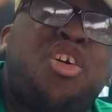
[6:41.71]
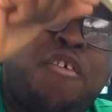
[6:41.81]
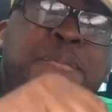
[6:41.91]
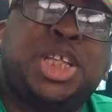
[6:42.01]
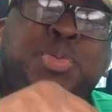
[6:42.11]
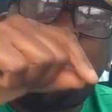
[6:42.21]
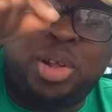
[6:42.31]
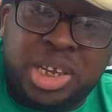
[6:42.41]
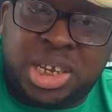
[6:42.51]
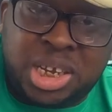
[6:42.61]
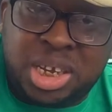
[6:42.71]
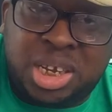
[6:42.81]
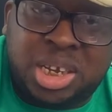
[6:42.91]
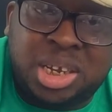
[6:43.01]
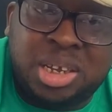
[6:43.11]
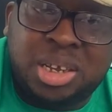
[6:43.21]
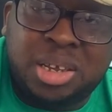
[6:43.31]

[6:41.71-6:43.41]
government's policies,